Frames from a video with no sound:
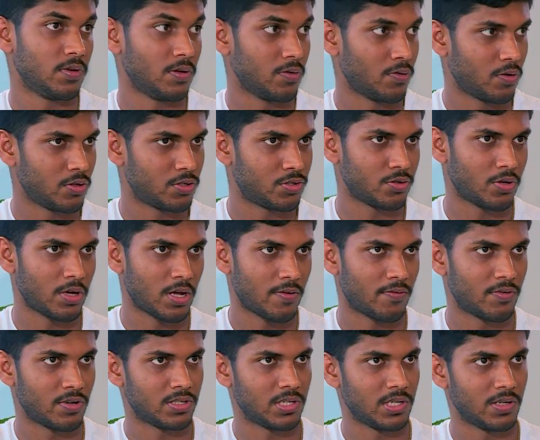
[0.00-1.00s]
We also
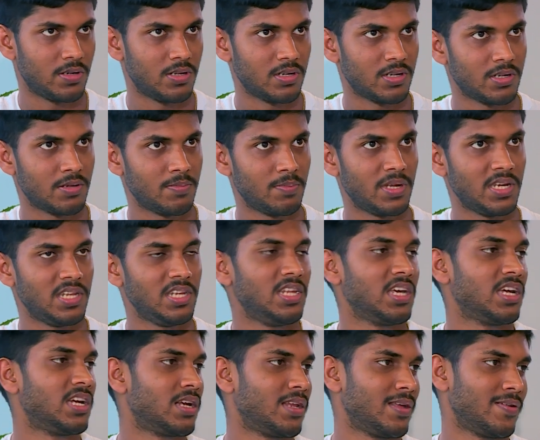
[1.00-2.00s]
have received many
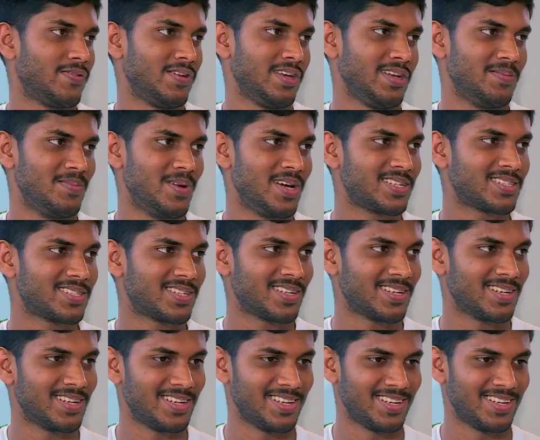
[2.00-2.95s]
negative feedbacks